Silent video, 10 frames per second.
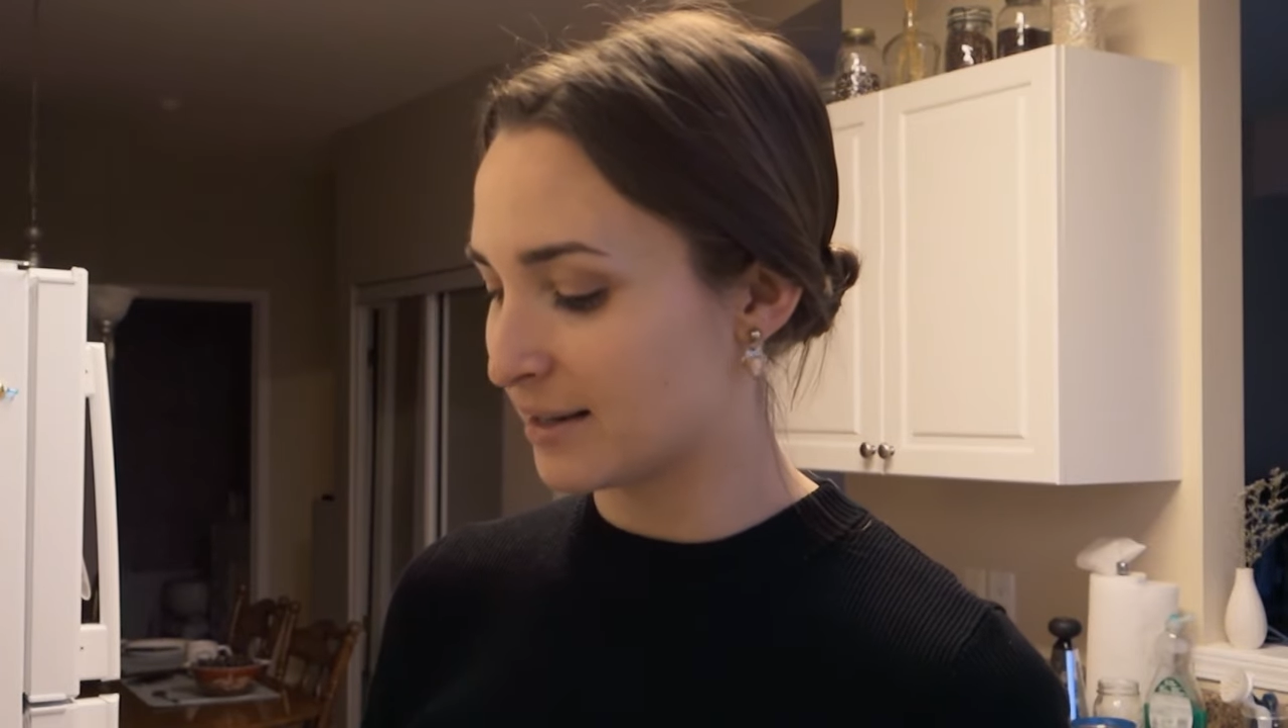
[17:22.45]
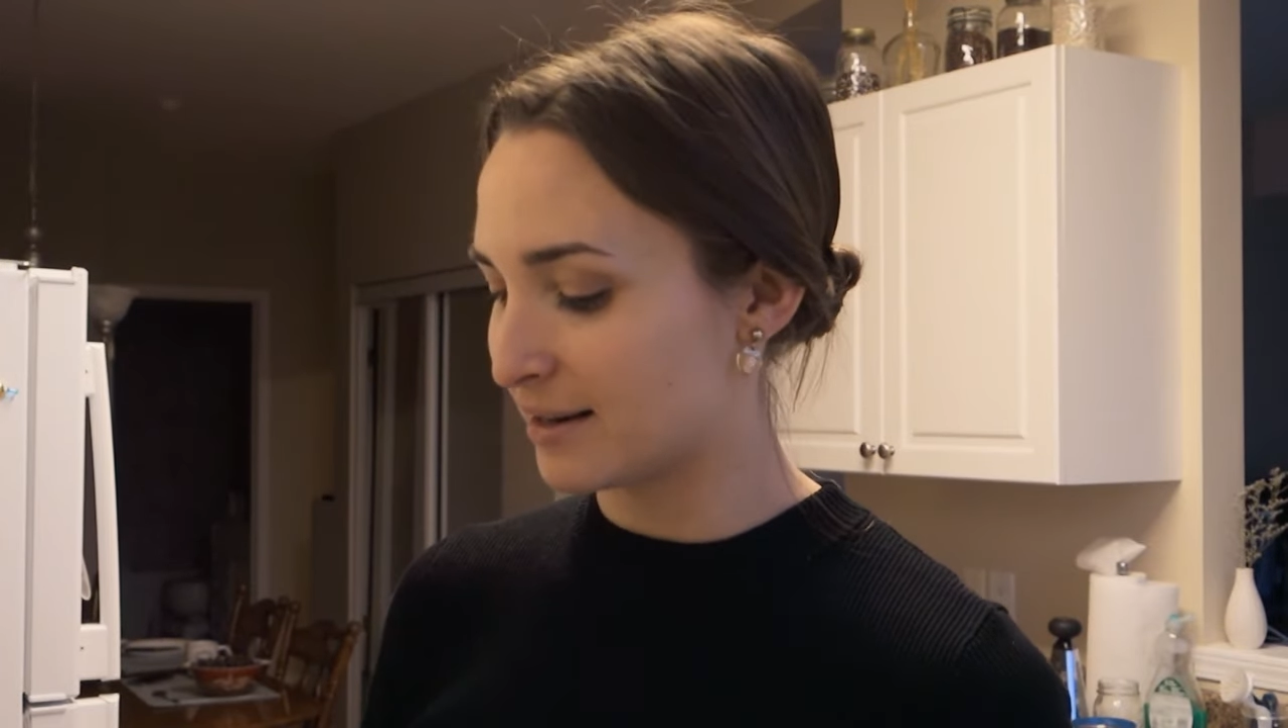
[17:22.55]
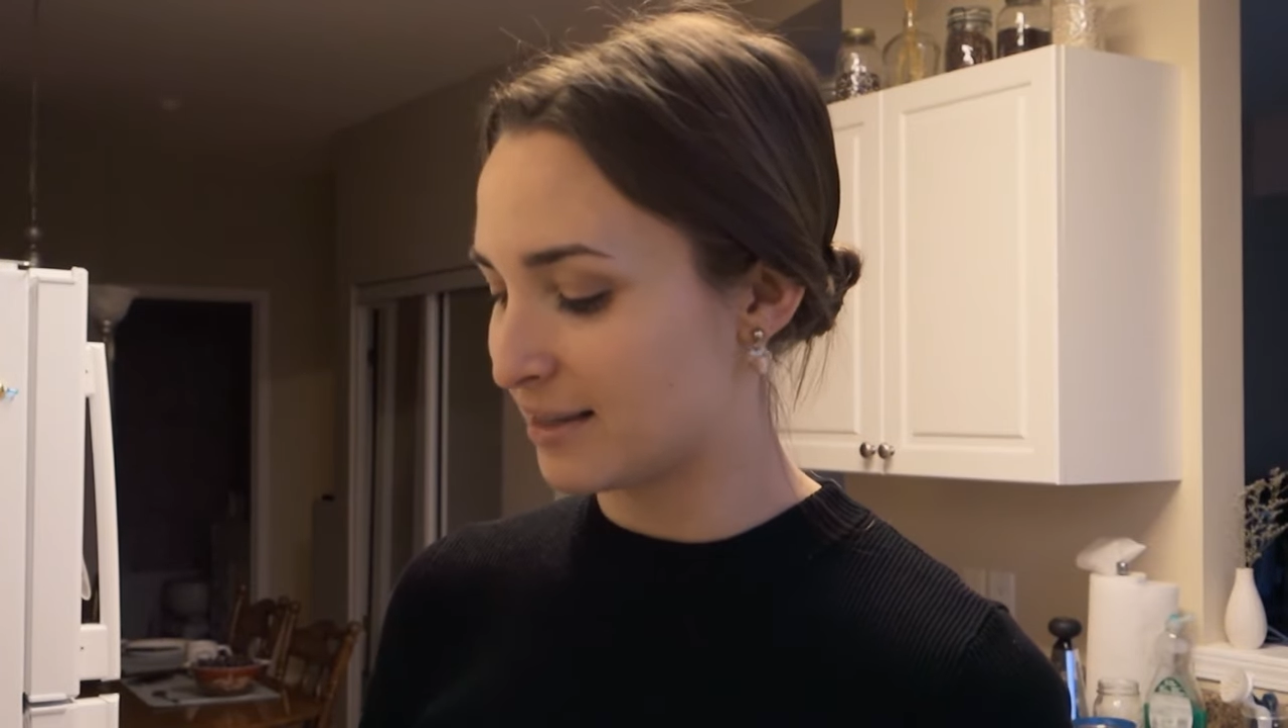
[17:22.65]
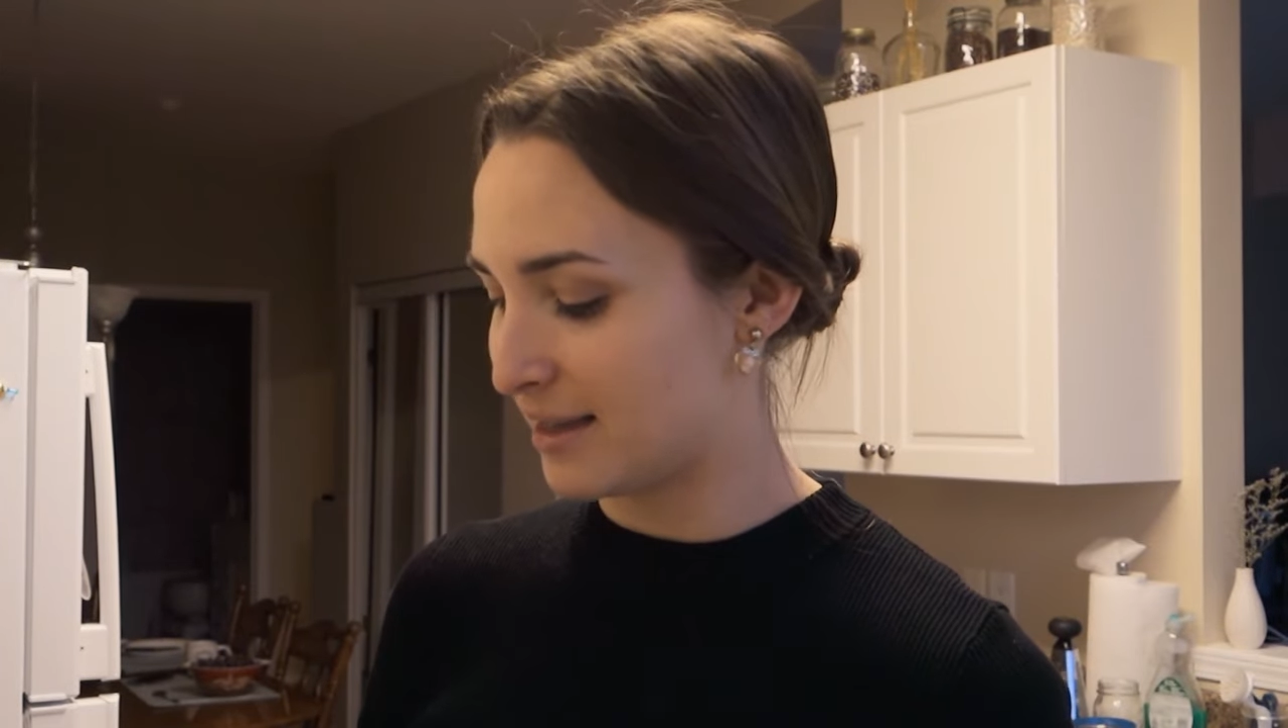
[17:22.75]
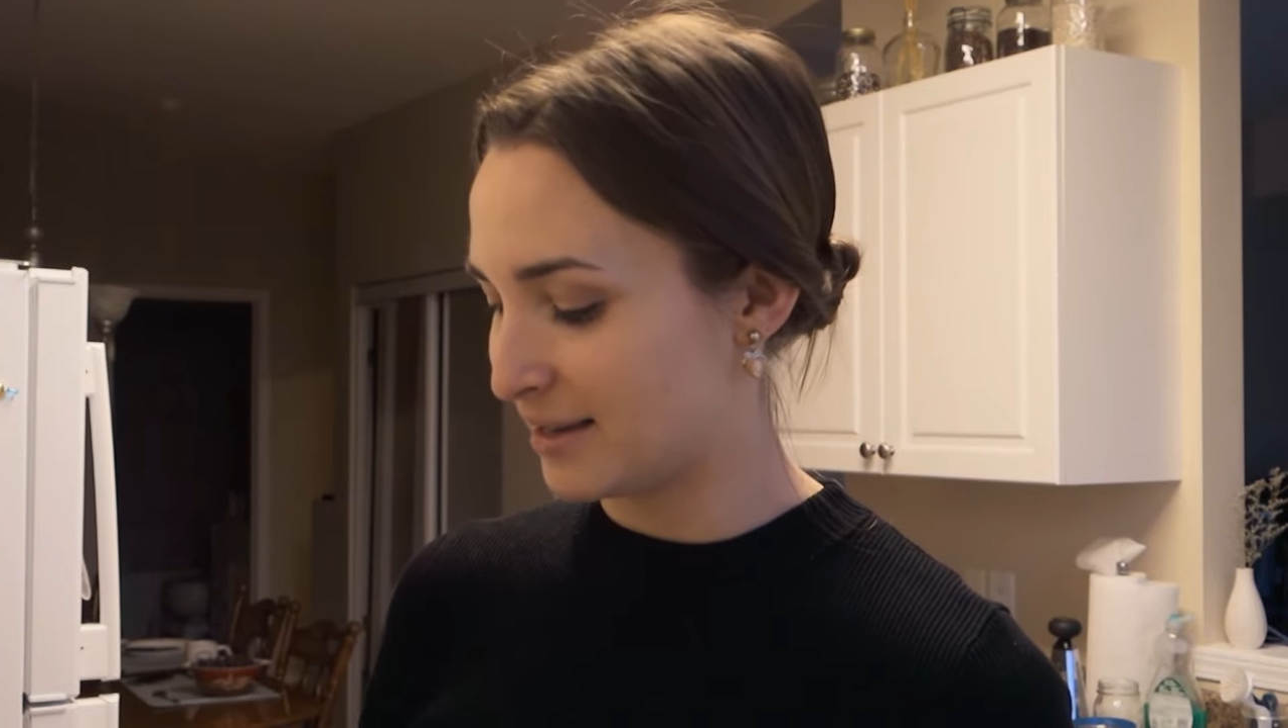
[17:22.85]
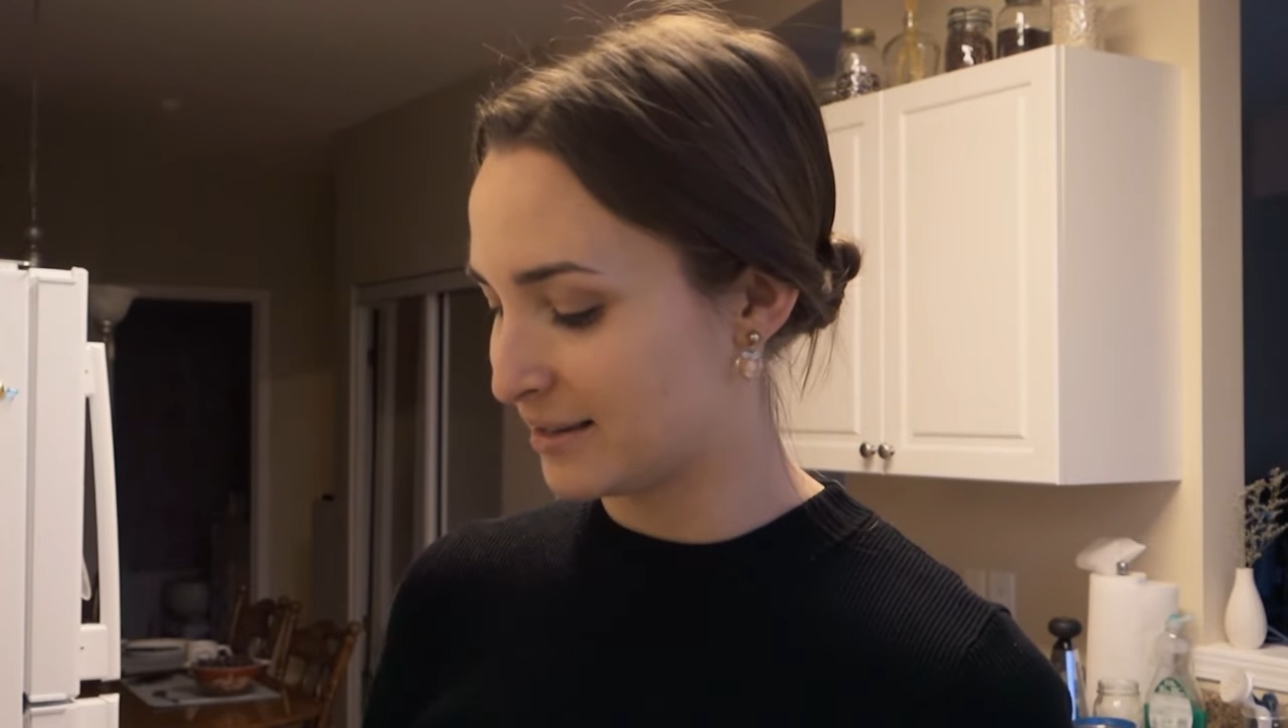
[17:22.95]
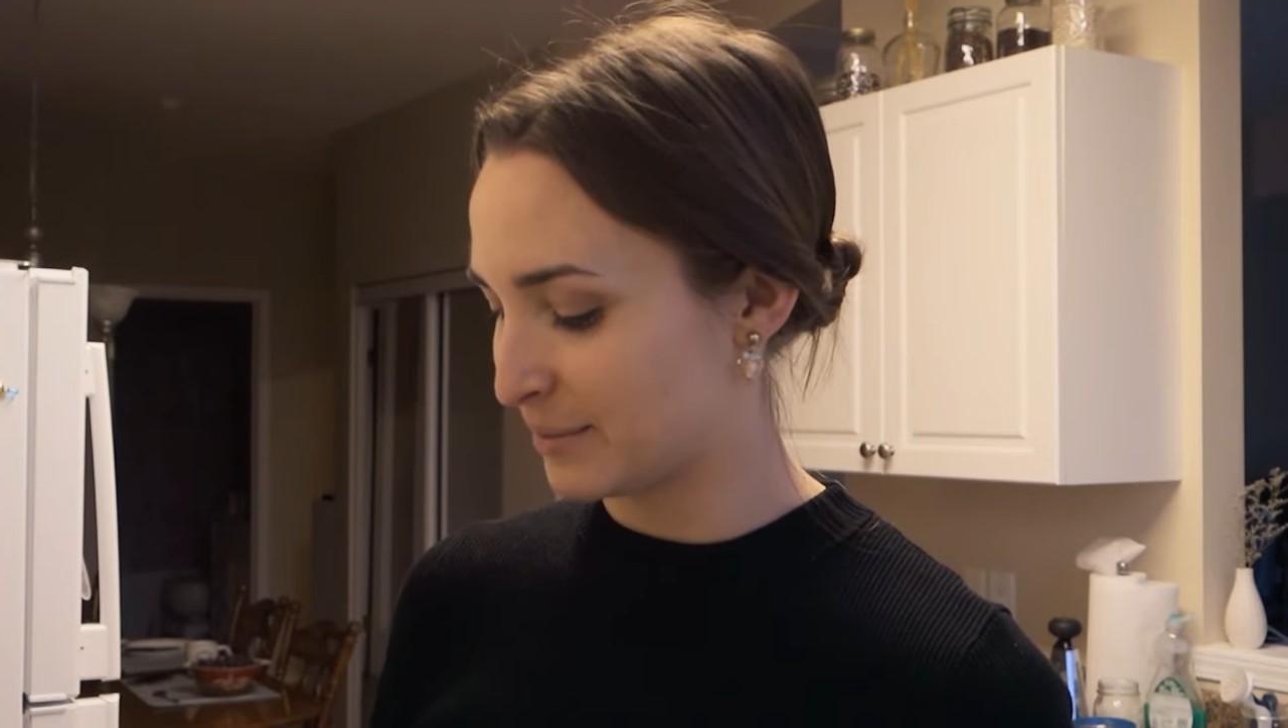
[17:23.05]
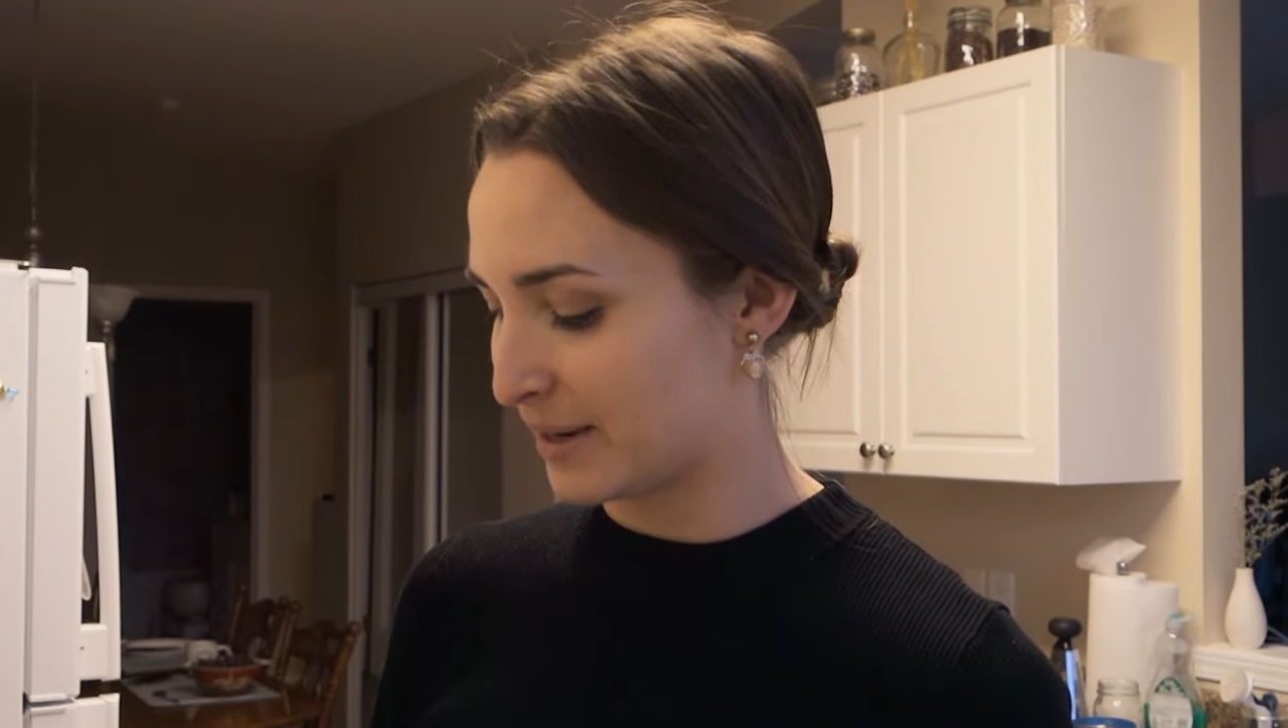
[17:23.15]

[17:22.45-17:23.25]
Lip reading: A lot of things